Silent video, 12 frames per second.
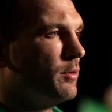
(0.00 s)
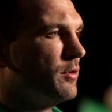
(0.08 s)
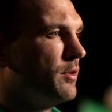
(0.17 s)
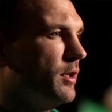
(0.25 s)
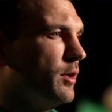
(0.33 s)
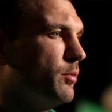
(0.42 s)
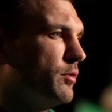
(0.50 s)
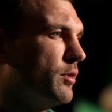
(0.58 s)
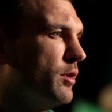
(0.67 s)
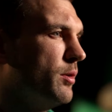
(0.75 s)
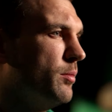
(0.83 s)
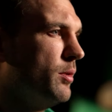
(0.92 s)
was he was
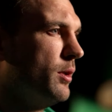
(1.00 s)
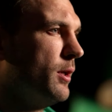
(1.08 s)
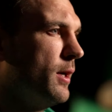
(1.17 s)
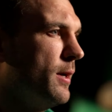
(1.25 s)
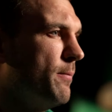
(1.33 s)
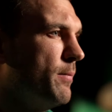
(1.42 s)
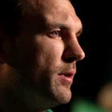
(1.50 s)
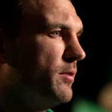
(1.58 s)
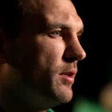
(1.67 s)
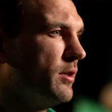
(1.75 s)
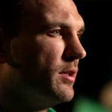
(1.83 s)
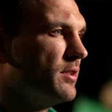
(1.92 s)
going to be um, a
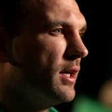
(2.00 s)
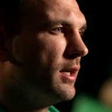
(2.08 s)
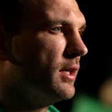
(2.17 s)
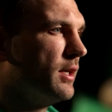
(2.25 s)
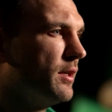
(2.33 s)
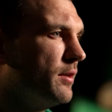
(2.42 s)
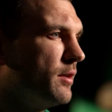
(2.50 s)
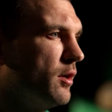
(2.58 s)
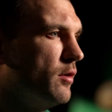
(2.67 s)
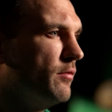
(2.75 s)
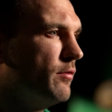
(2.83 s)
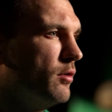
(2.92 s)
serious athlete
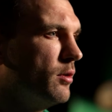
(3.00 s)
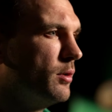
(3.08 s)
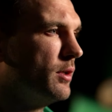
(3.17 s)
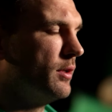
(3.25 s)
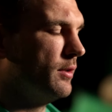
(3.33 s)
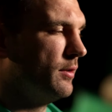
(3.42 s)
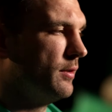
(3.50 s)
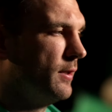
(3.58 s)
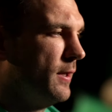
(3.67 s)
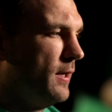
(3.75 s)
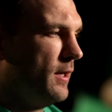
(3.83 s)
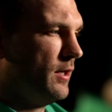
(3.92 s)
going forward, and
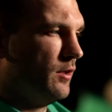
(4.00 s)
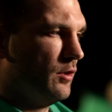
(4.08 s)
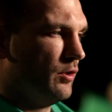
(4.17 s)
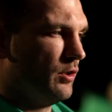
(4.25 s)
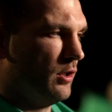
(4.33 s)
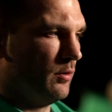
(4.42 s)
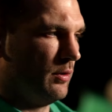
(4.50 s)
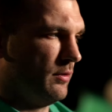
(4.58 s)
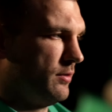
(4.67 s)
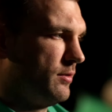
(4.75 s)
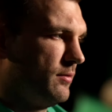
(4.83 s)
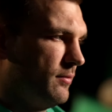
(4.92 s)
you know
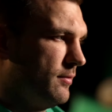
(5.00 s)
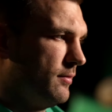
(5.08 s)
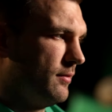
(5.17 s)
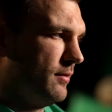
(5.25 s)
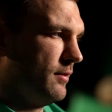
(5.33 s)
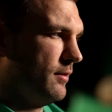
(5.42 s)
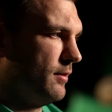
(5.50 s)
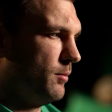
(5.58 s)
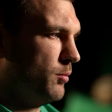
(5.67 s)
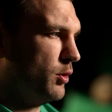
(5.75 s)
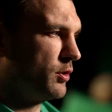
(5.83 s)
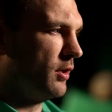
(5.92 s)
he's
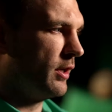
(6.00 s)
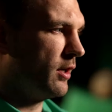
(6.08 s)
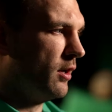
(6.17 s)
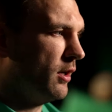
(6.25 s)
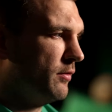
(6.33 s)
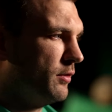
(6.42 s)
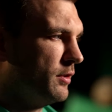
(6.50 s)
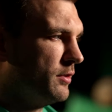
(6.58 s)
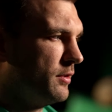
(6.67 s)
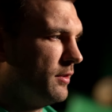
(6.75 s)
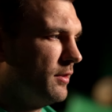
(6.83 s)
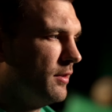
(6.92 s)
much like all of
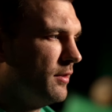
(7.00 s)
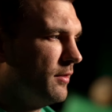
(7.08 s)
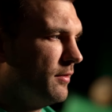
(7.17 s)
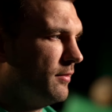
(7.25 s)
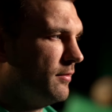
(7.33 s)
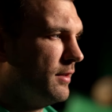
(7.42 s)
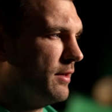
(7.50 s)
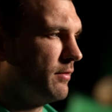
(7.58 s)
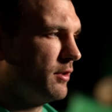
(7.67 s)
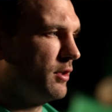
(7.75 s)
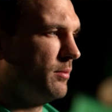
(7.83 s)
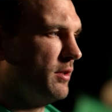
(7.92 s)
us never
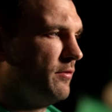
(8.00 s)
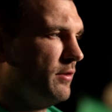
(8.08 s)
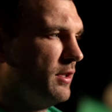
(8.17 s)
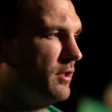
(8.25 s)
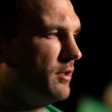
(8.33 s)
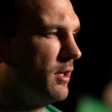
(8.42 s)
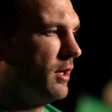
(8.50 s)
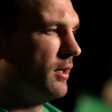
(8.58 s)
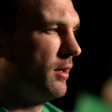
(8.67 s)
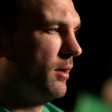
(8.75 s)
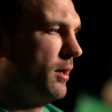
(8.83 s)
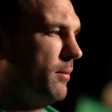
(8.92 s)
going to be the finished
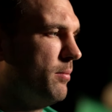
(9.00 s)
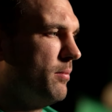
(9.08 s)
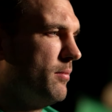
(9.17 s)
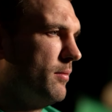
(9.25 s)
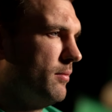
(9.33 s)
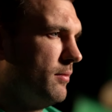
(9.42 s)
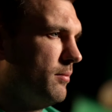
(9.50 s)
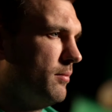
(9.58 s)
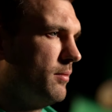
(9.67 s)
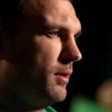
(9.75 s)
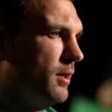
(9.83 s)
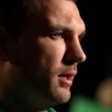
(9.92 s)
art, uh,
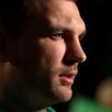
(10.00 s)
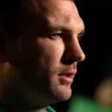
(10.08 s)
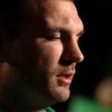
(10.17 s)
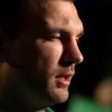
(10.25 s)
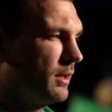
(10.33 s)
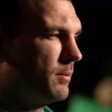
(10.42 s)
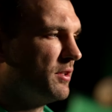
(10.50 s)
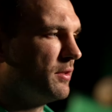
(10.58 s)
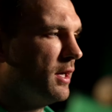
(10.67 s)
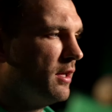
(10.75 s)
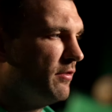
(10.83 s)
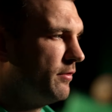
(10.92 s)
article like
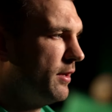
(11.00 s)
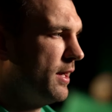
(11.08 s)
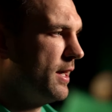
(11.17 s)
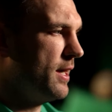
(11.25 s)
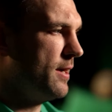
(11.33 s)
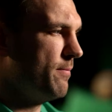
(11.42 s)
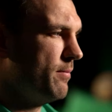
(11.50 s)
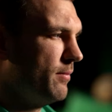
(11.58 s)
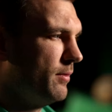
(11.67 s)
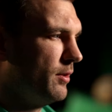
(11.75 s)
myself. Um,